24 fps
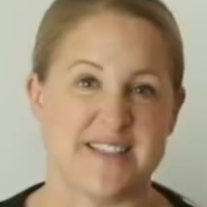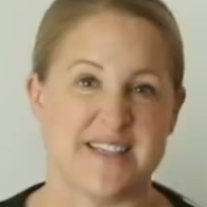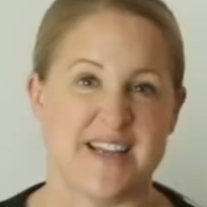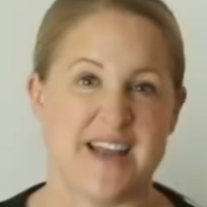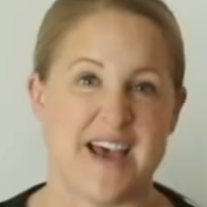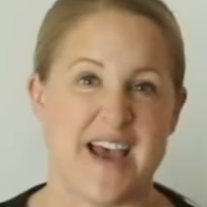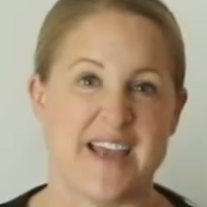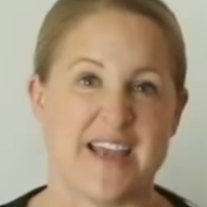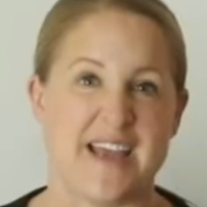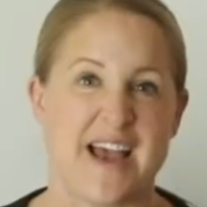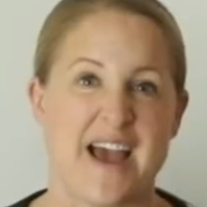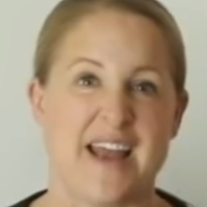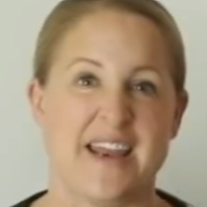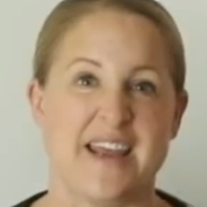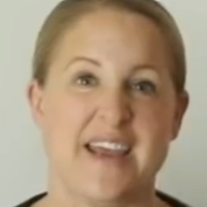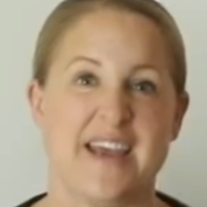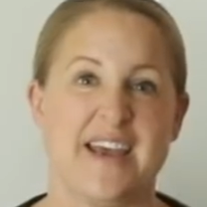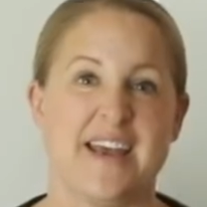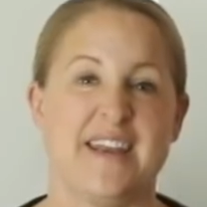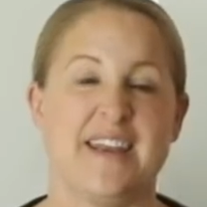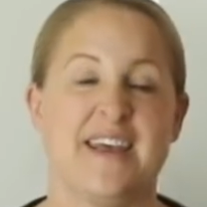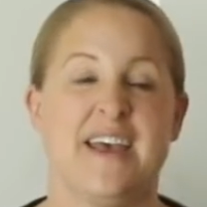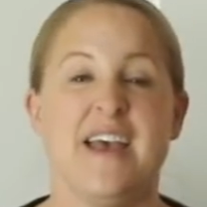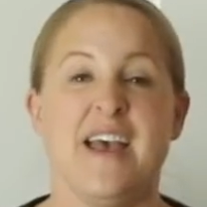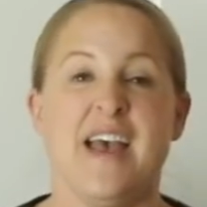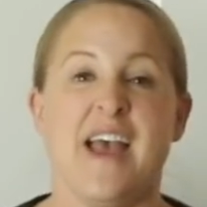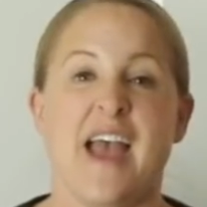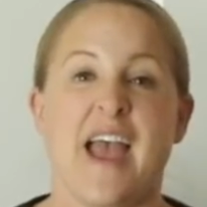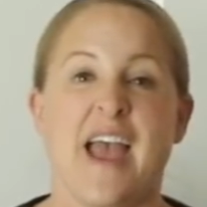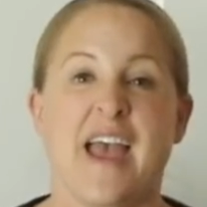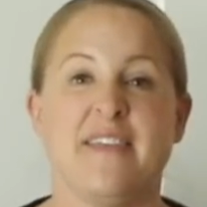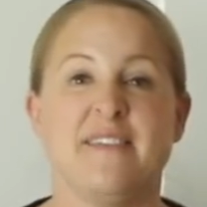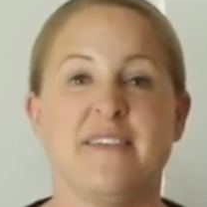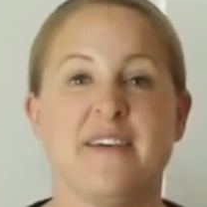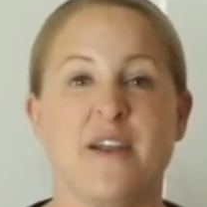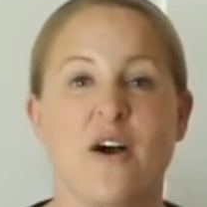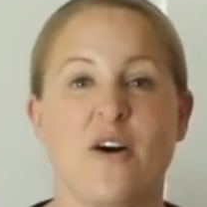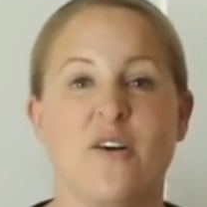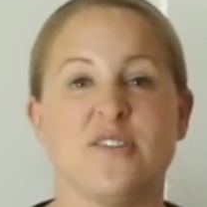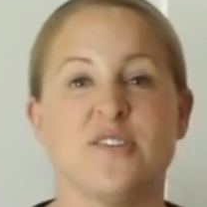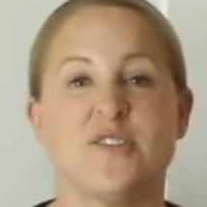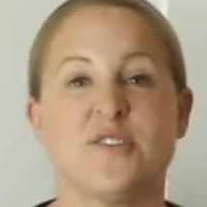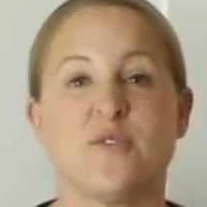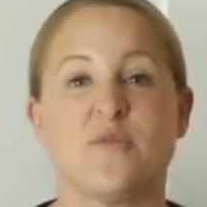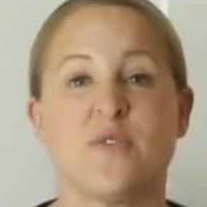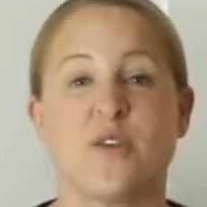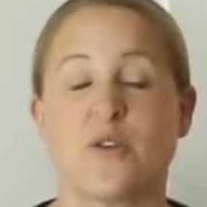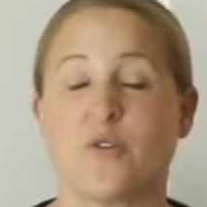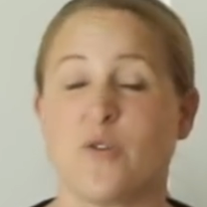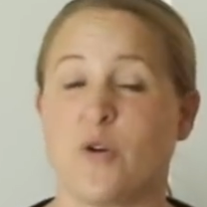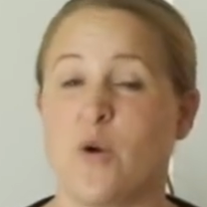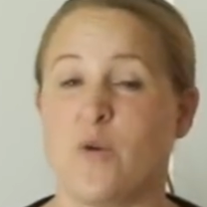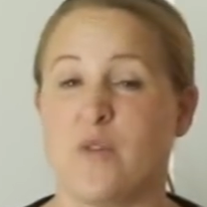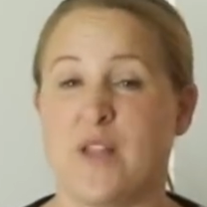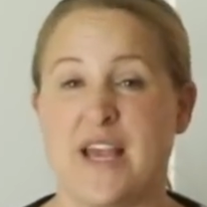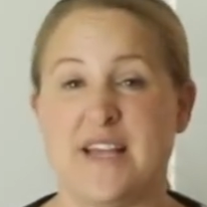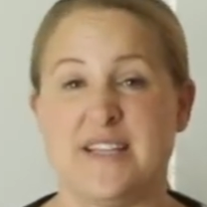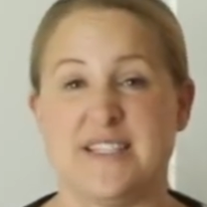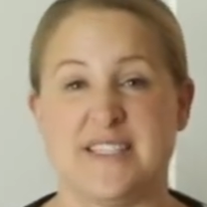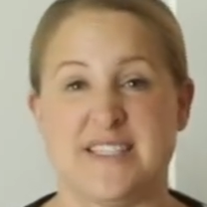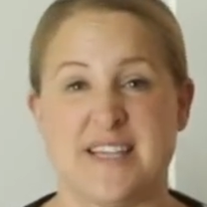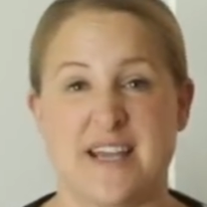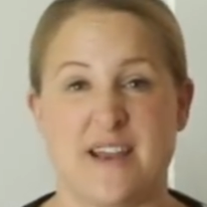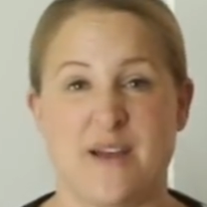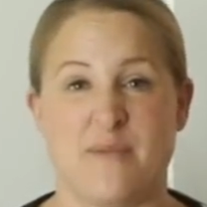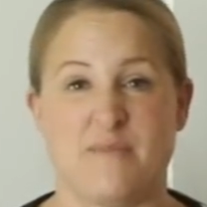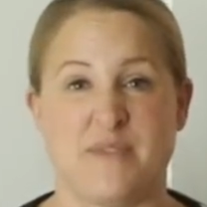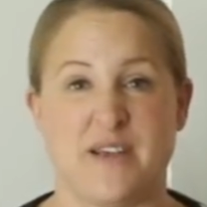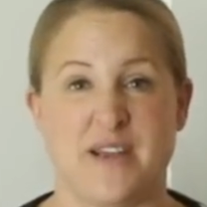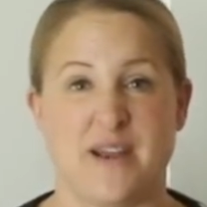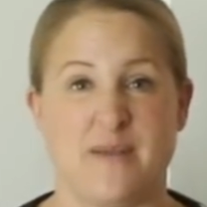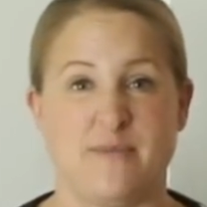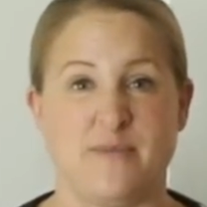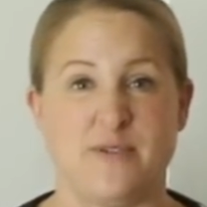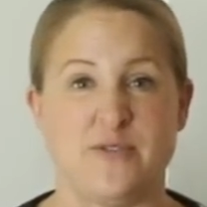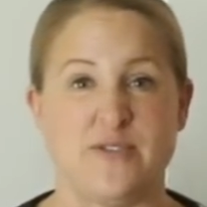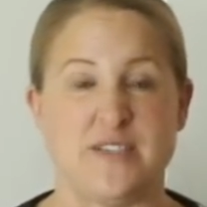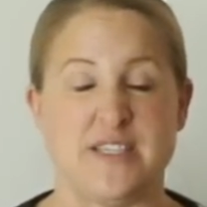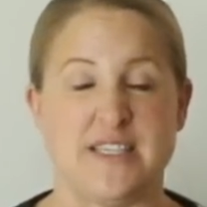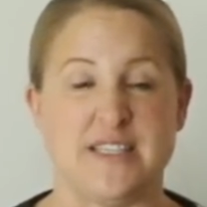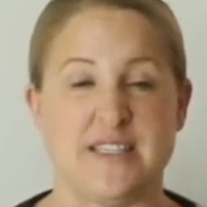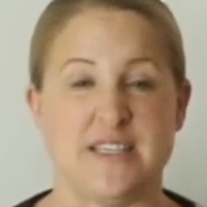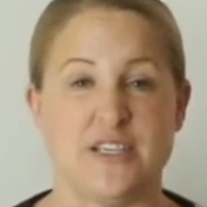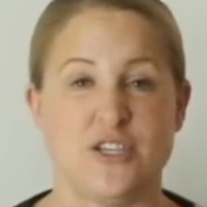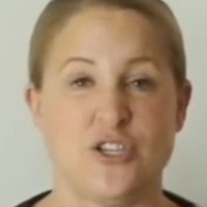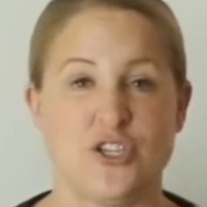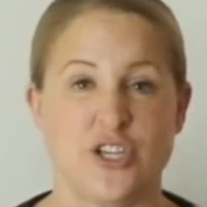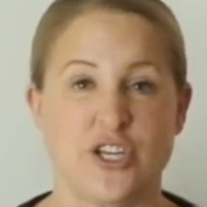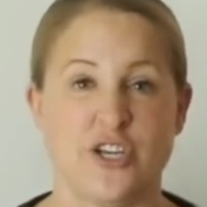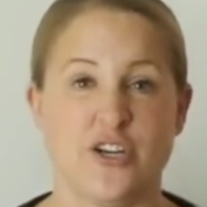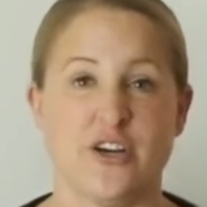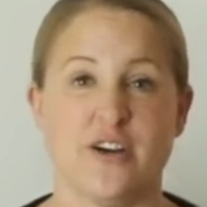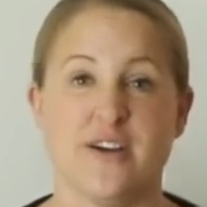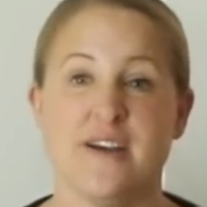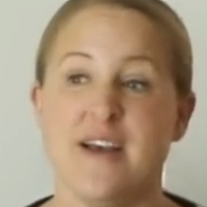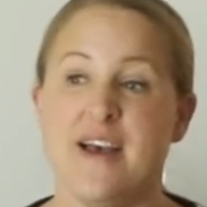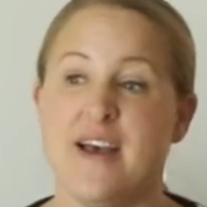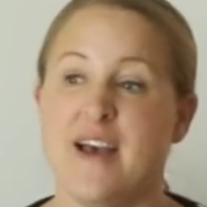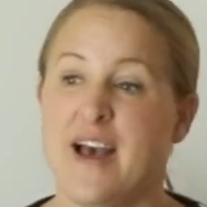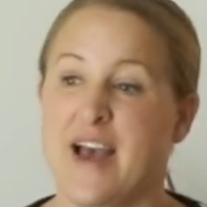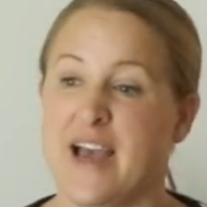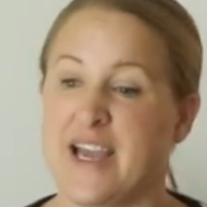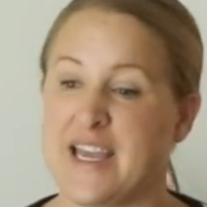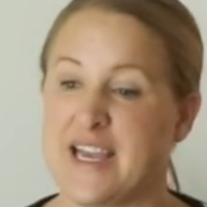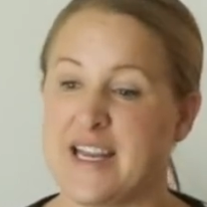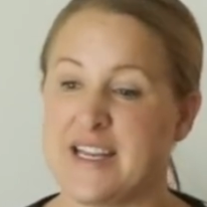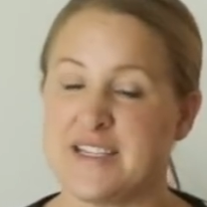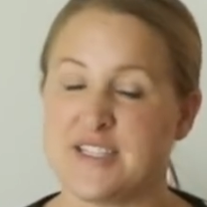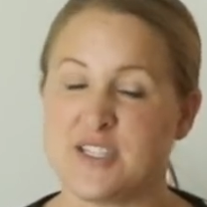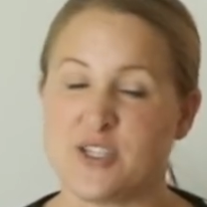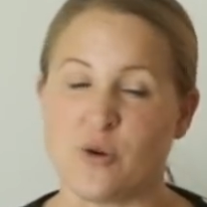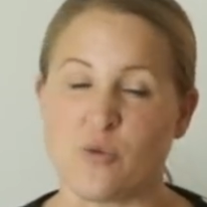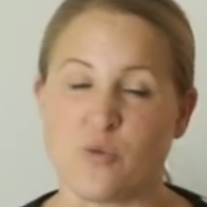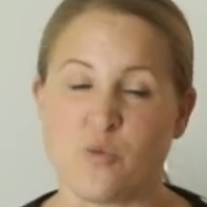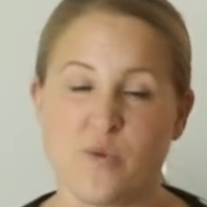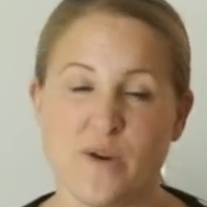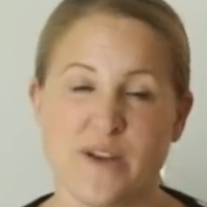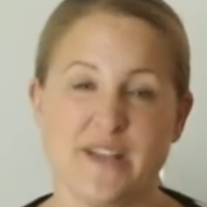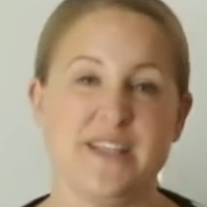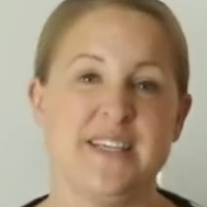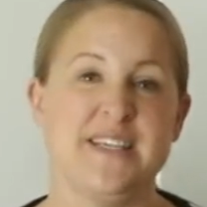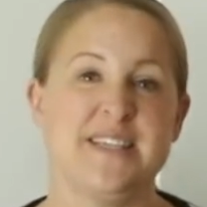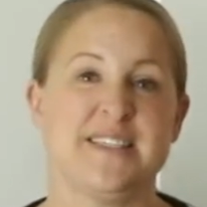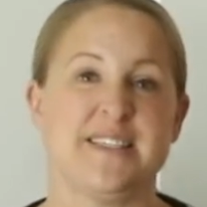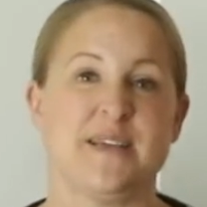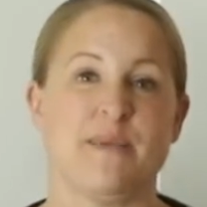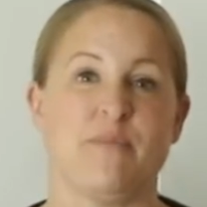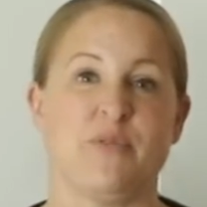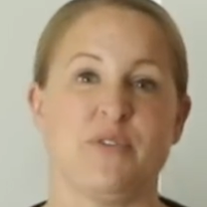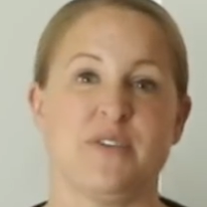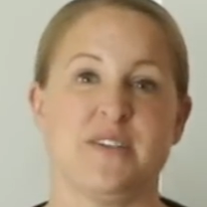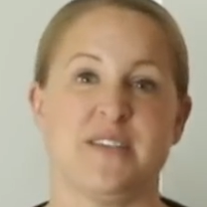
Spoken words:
that I got in, and then also the grow light setup that I'm using this year. Again, it's a really simple